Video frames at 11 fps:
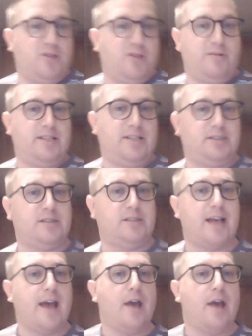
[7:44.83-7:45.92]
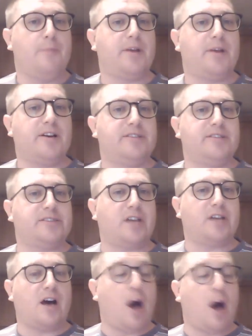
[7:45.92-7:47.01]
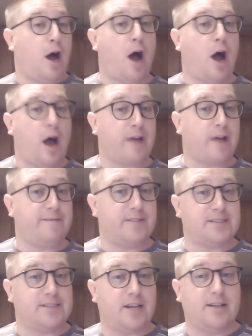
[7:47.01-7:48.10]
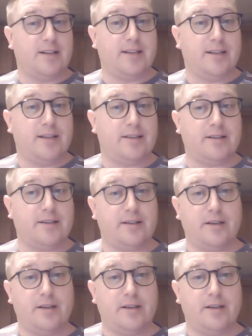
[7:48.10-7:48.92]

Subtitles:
doing this because I've decided